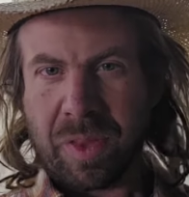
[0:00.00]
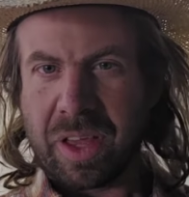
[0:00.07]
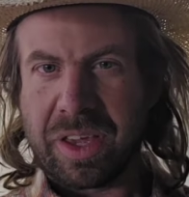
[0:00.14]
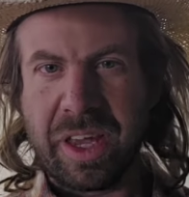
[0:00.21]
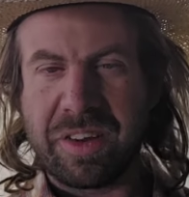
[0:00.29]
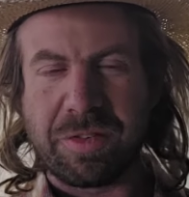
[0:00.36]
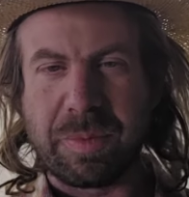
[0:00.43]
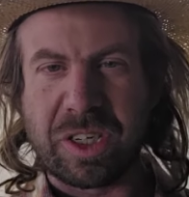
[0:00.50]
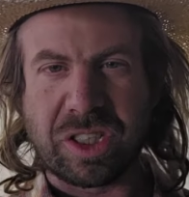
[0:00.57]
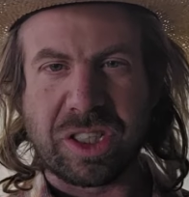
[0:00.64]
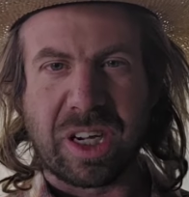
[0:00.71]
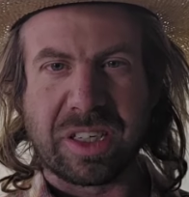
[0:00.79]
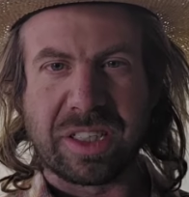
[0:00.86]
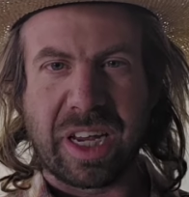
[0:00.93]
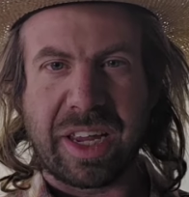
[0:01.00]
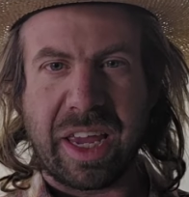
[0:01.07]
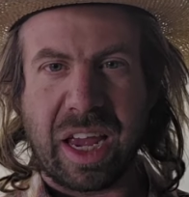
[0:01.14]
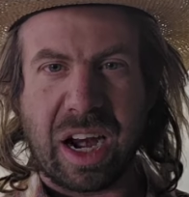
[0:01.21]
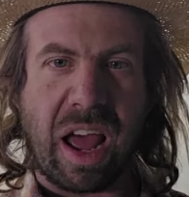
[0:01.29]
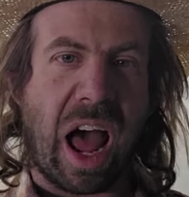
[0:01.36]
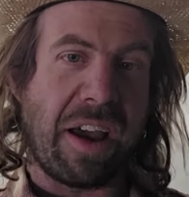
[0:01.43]
get as much done as I
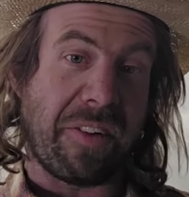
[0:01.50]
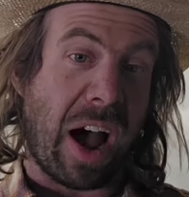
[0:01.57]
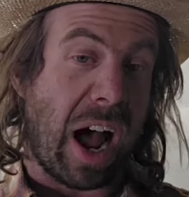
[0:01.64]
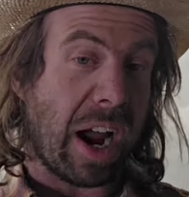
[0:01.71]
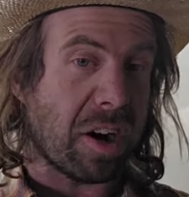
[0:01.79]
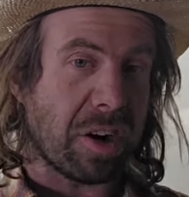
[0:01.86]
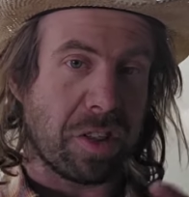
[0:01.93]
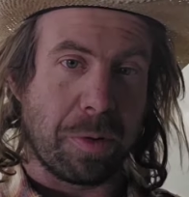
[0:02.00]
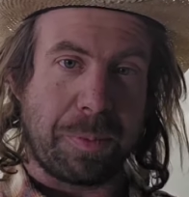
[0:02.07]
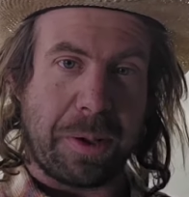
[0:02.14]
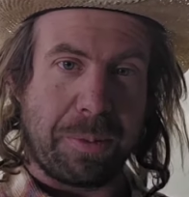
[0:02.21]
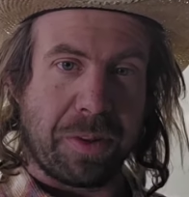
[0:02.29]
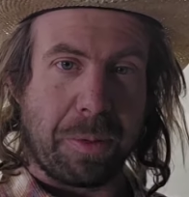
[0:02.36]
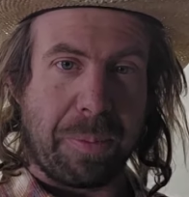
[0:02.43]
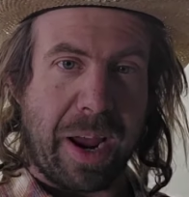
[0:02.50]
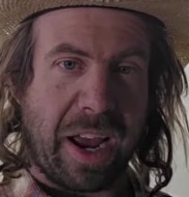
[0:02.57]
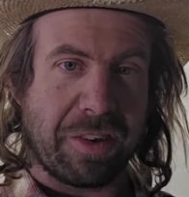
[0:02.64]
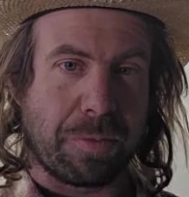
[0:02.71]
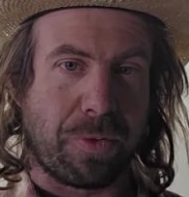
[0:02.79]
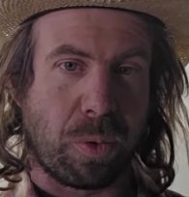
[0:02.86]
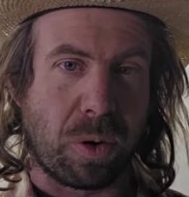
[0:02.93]
can. I've hired other people in the
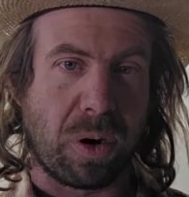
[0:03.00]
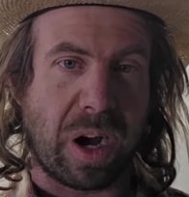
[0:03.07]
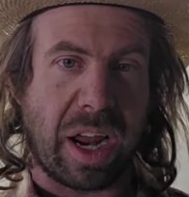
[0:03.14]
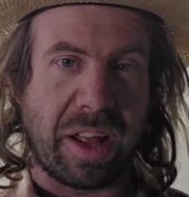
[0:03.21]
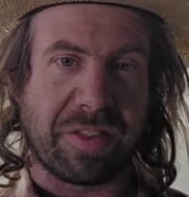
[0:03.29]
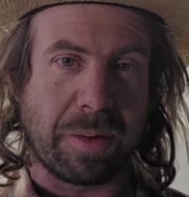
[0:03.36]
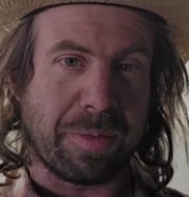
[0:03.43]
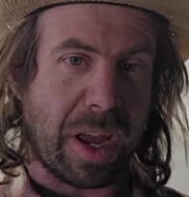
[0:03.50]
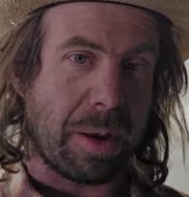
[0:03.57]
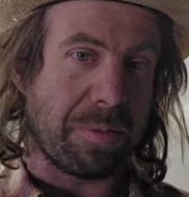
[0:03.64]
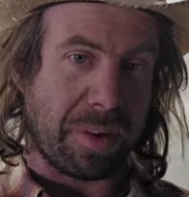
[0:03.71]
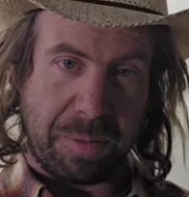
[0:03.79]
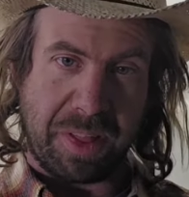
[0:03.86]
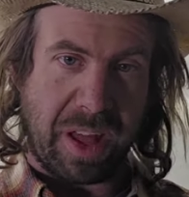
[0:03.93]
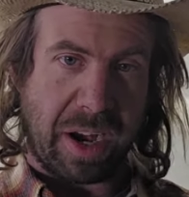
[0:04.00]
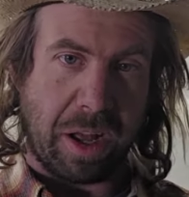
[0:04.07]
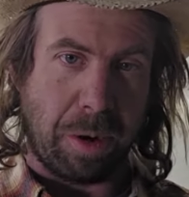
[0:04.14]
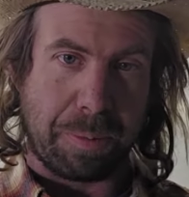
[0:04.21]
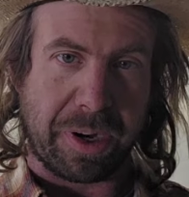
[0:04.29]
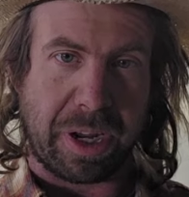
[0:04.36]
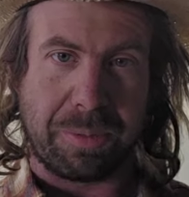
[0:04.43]
past before, and sometimes, I mean, that
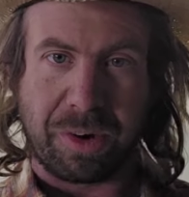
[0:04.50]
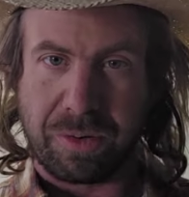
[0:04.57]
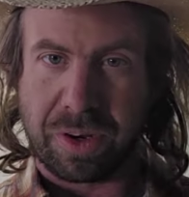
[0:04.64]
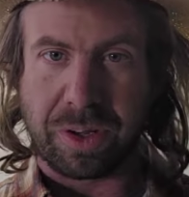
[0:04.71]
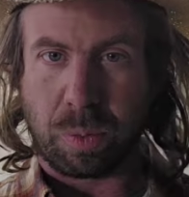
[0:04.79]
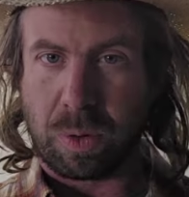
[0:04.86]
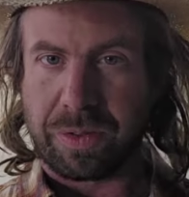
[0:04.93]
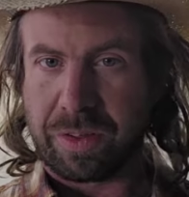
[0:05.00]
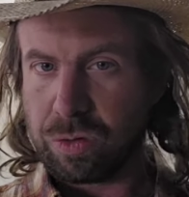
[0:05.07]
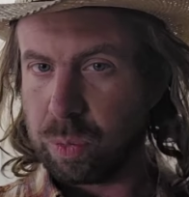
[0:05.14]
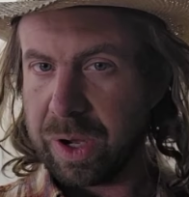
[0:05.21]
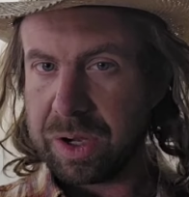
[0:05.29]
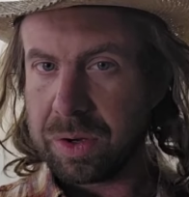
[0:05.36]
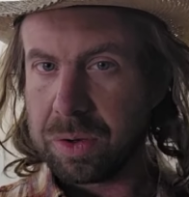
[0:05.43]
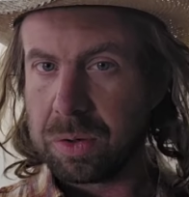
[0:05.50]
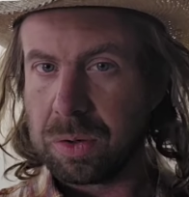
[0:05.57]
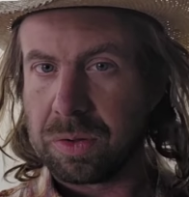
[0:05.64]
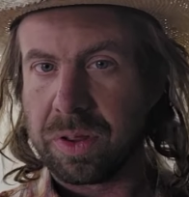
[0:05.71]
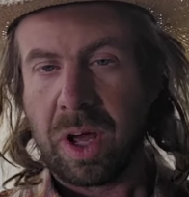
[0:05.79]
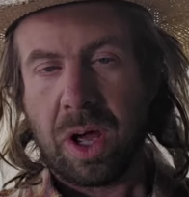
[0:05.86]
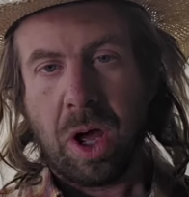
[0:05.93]
helper can be really worth its weight in gold.